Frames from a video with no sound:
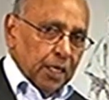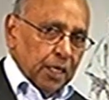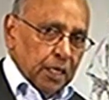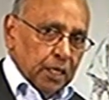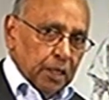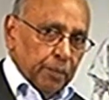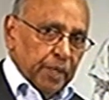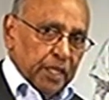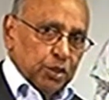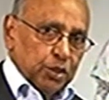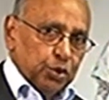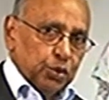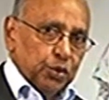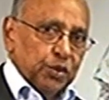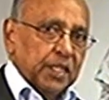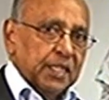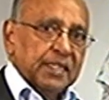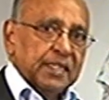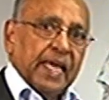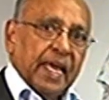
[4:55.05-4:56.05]
Uh, make
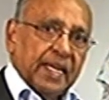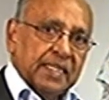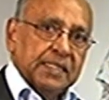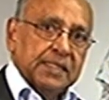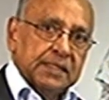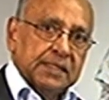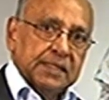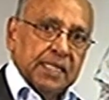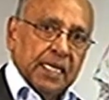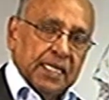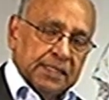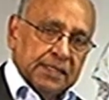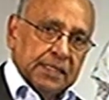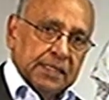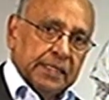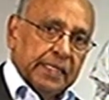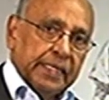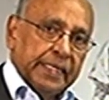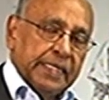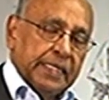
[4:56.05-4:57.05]
sure that that is nice
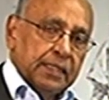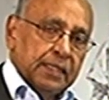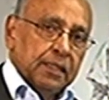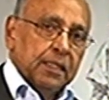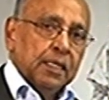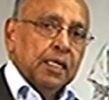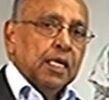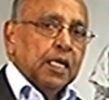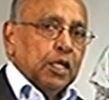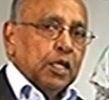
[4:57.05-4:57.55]
and clean.